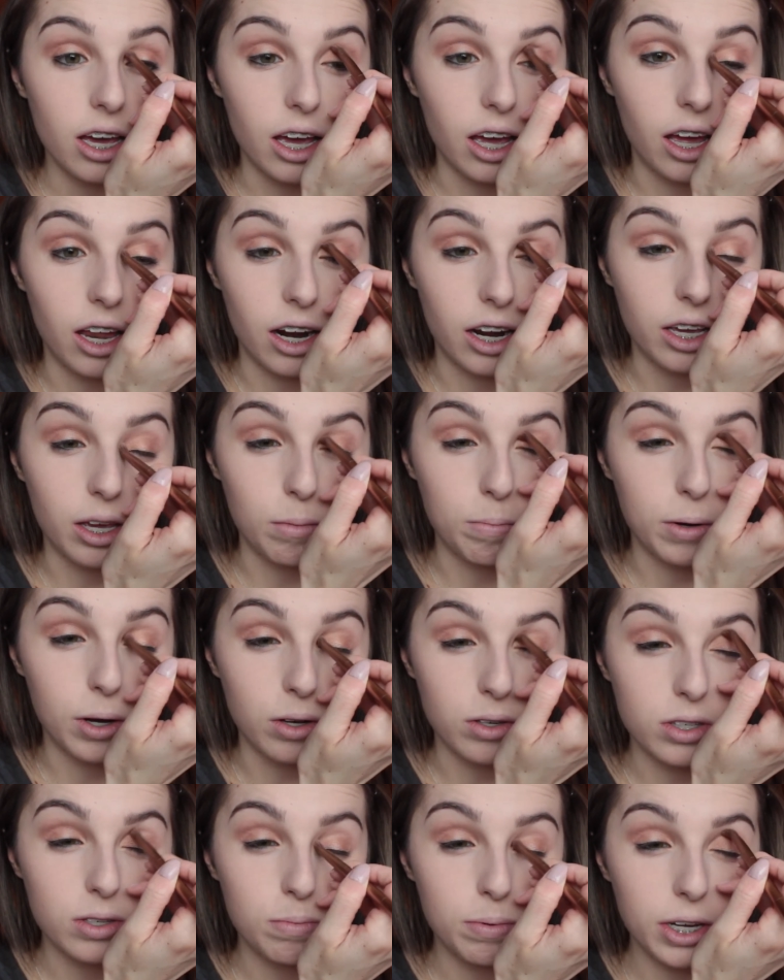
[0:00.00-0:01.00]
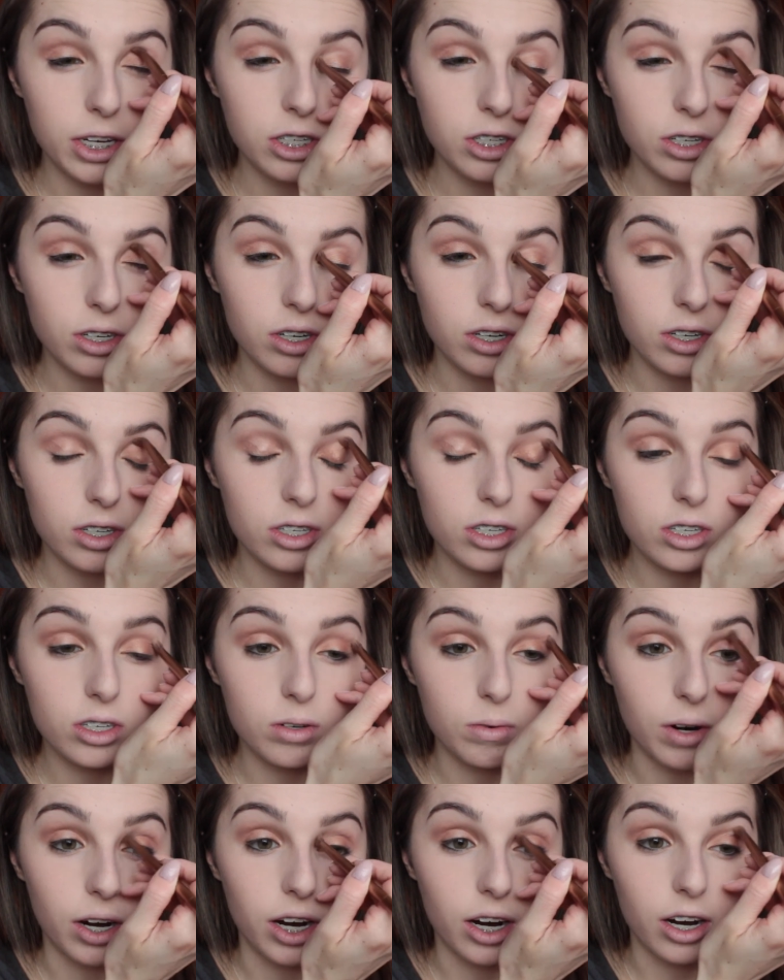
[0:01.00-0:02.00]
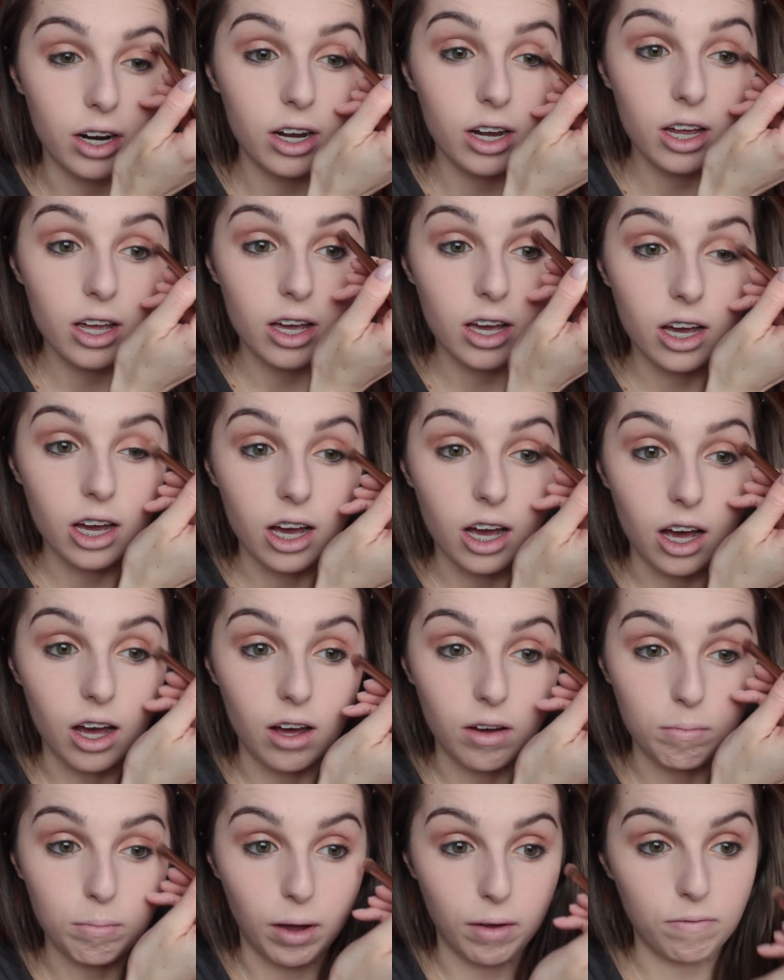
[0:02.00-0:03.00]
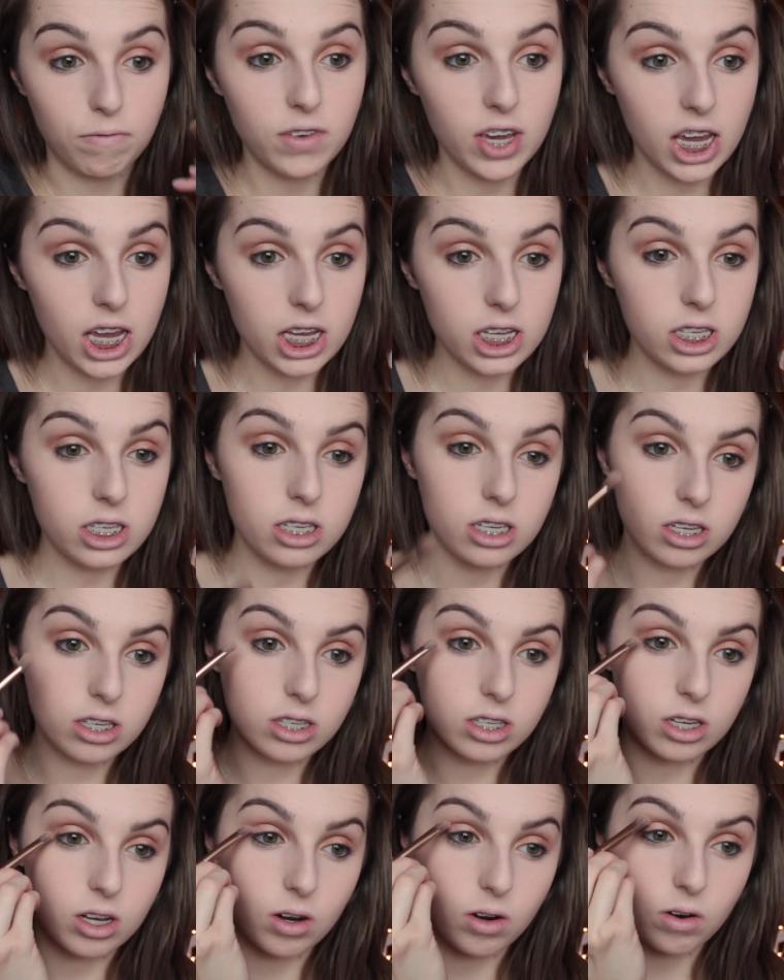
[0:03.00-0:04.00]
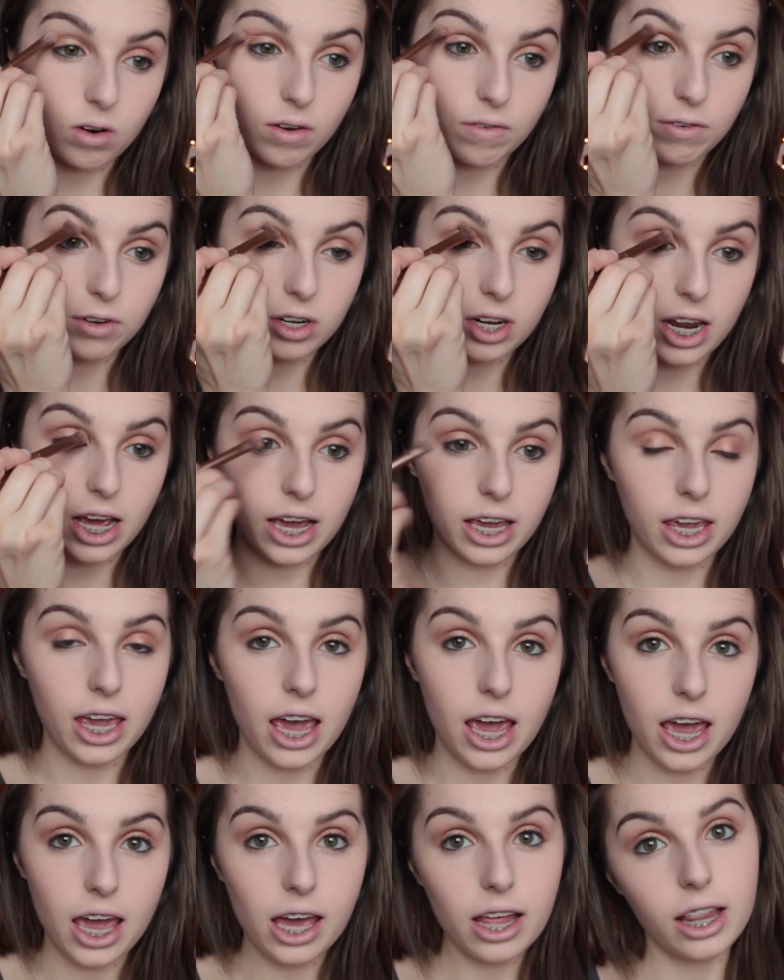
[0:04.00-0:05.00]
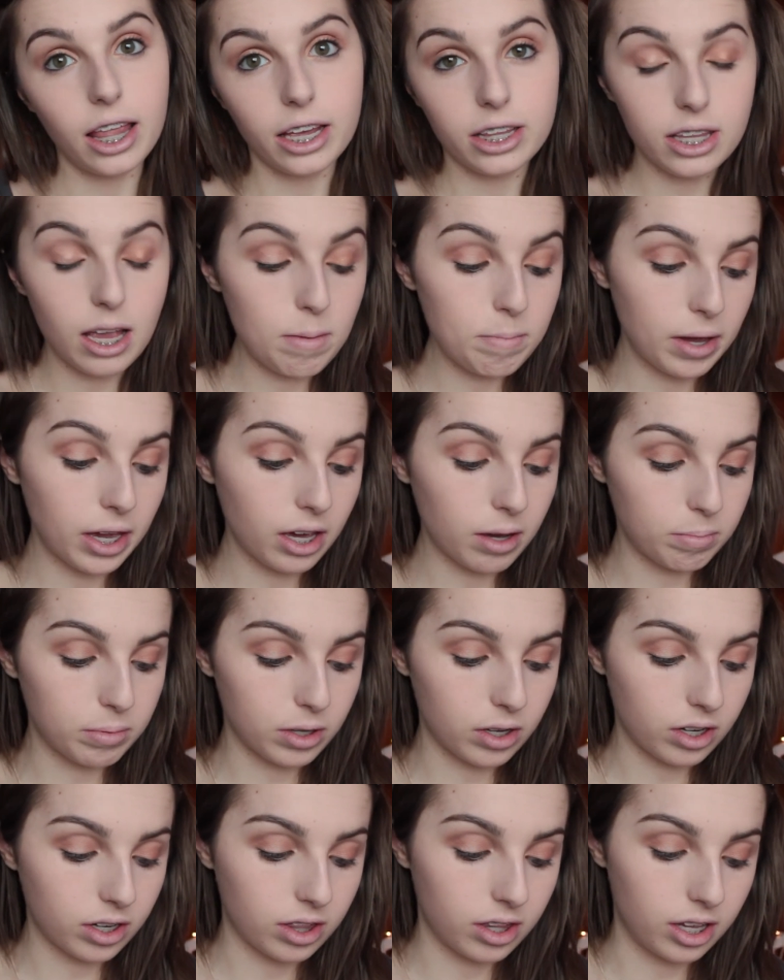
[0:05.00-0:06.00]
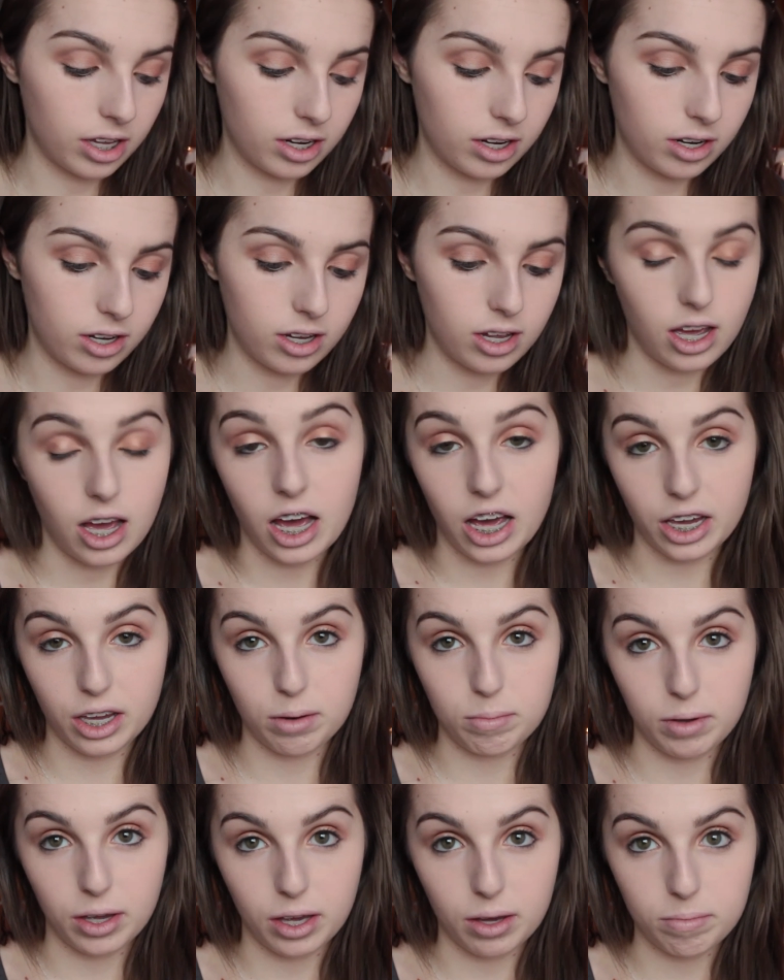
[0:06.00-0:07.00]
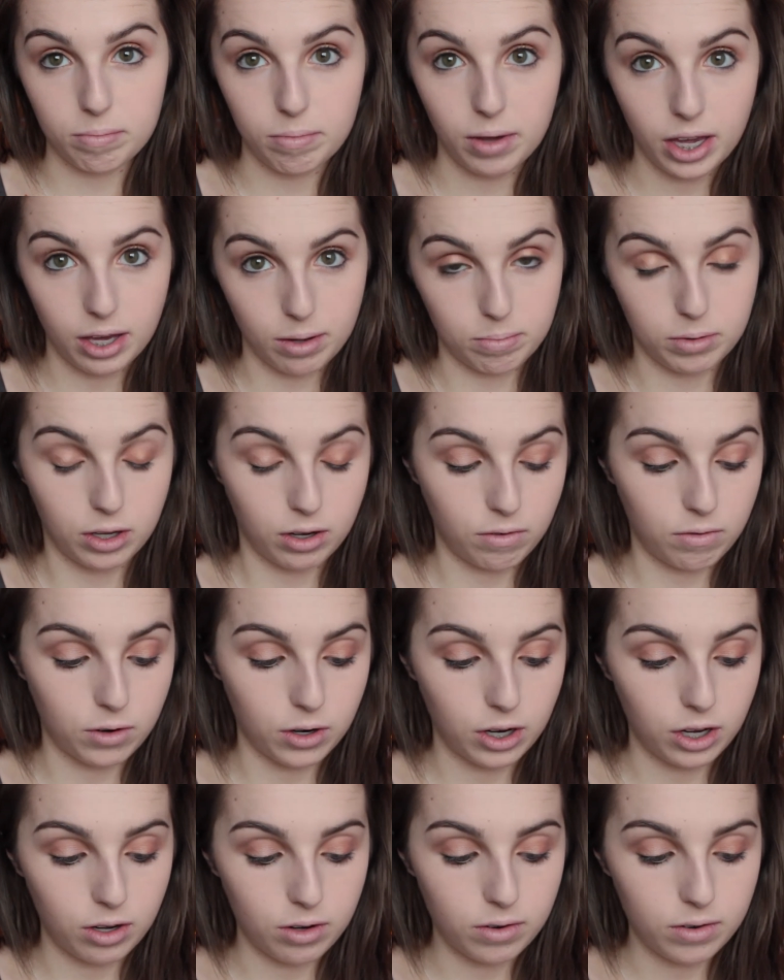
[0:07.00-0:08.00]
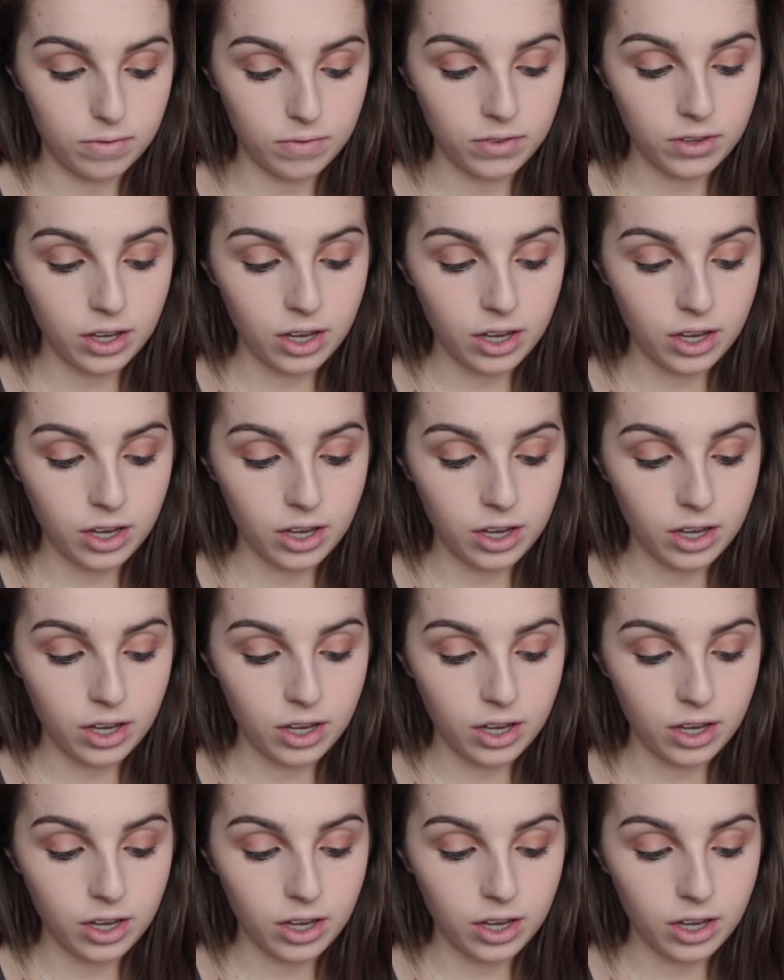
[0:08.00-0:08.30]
and I could post pictures to where of my face, so if you're like, hey, I like that makeup look, then I can make a makeup look for you.